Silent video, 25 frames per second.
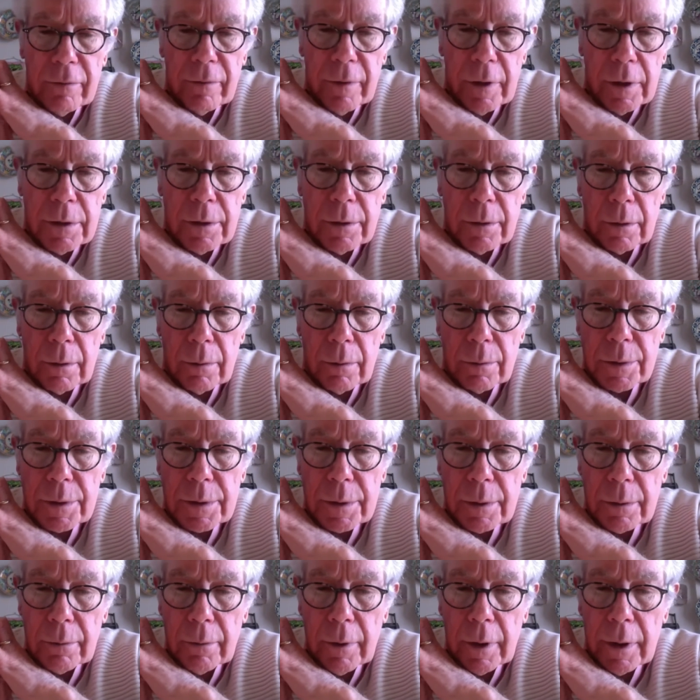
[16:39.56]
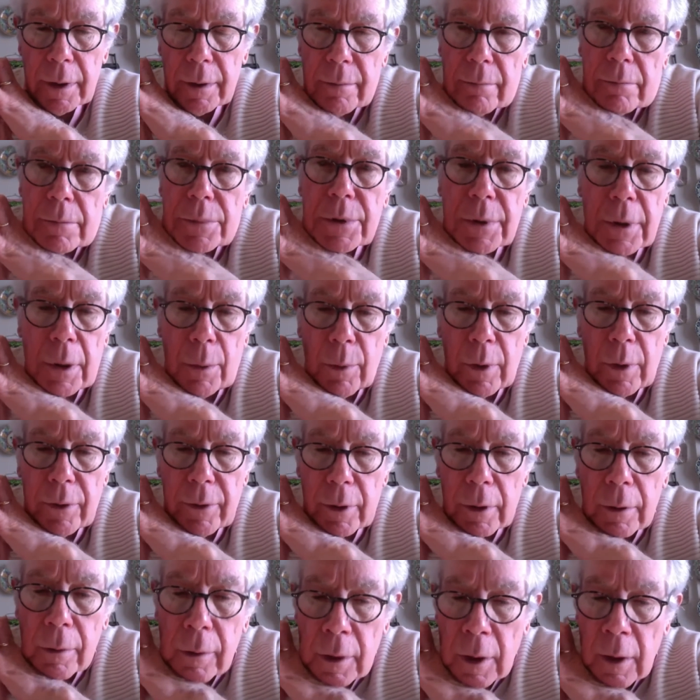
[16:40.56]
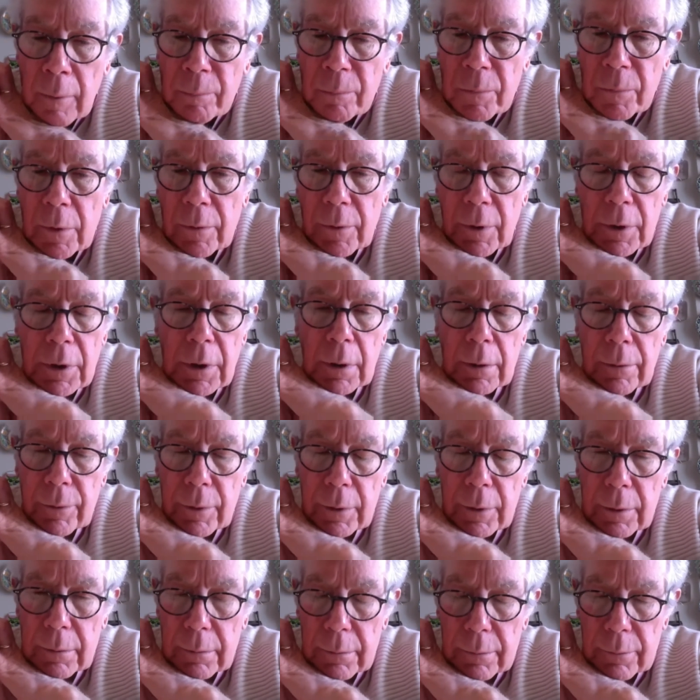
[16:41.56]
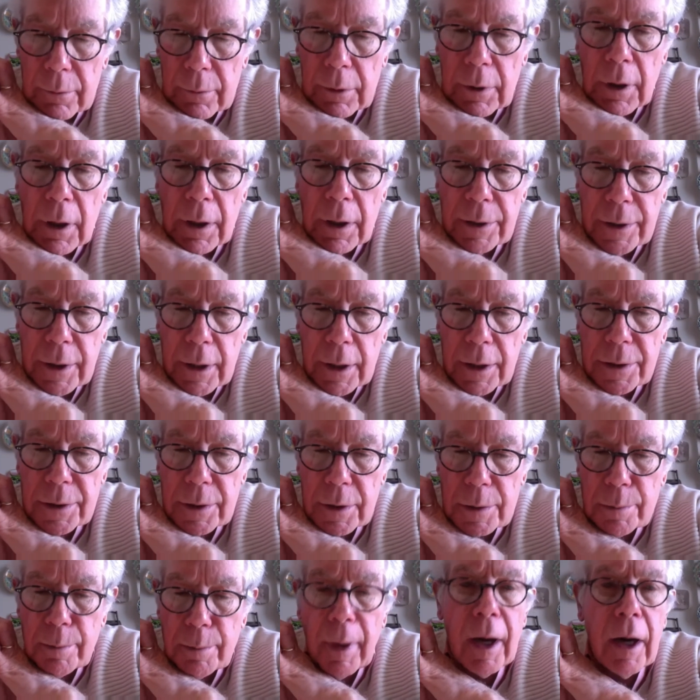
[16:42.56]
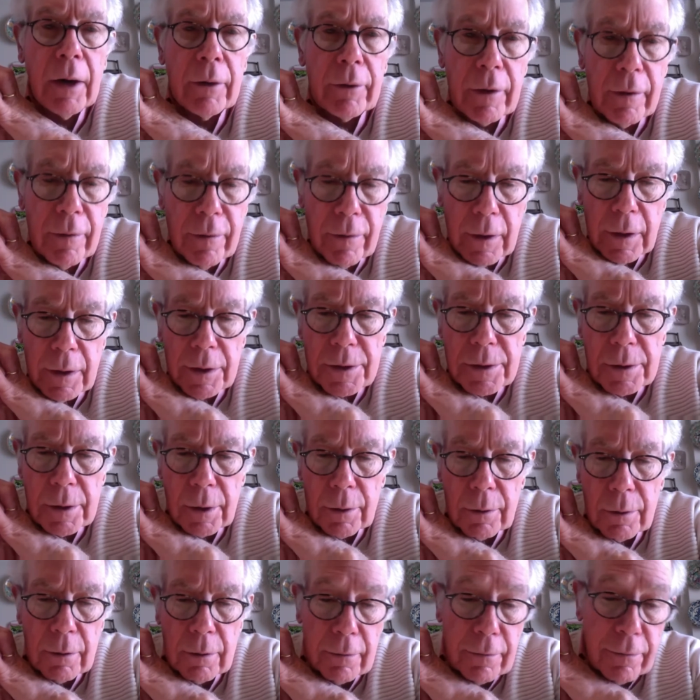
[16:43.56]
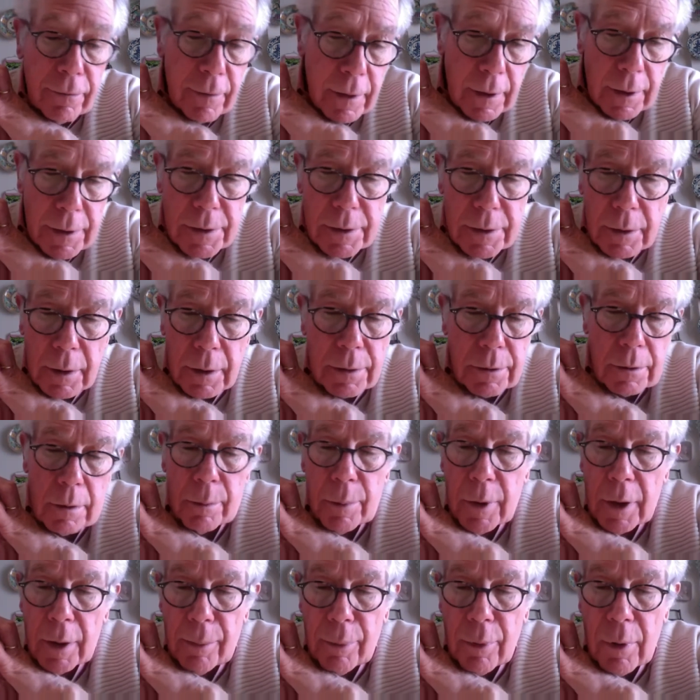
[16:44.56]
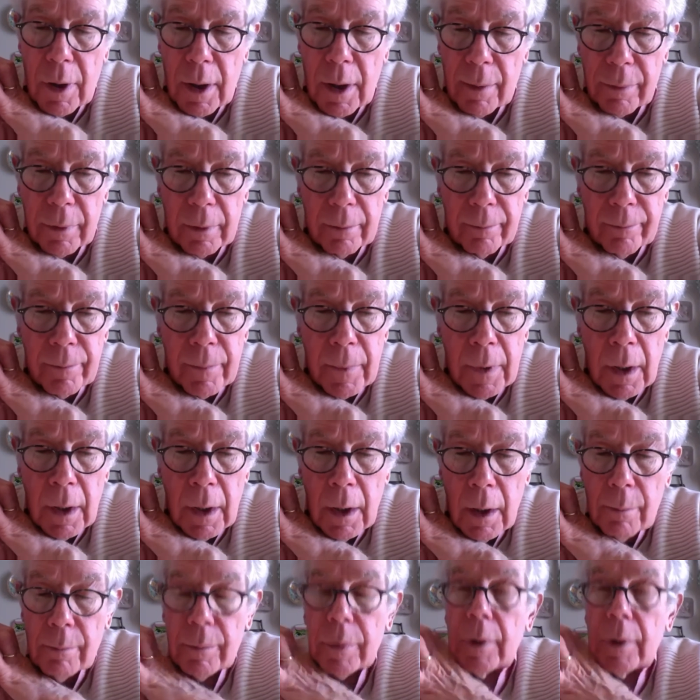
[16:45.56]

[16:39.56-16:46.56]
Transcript: issues, like say whether the context is polytheistic or theistic, should be a problem, but